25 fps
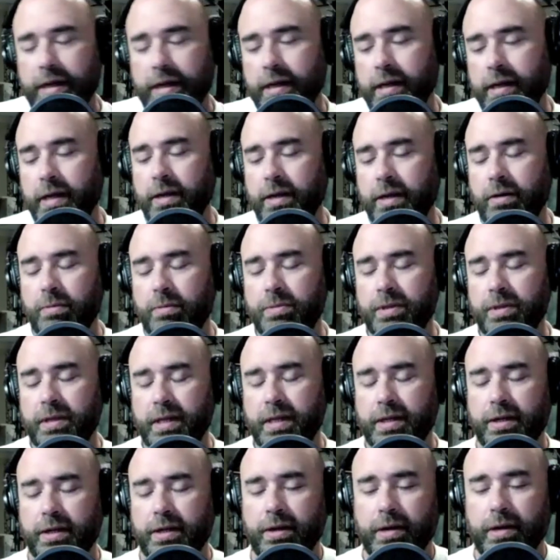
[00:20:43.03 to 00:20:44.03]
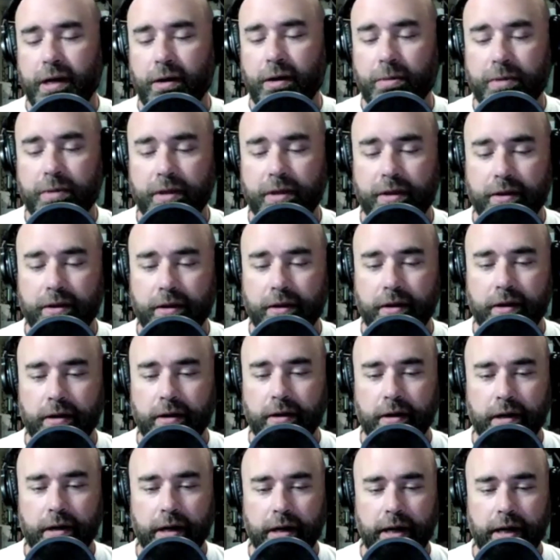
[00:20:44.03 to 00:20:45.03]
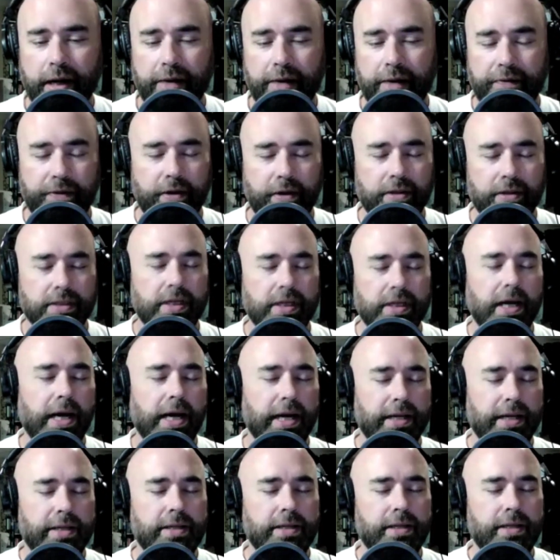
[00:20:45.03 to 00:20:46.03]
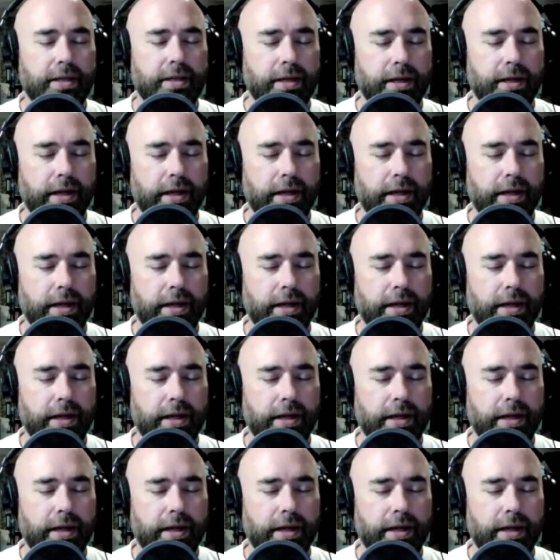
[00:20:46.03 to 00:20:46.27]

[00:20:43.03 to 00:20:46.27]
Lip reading: and I hope that they do, and I hope that if there's not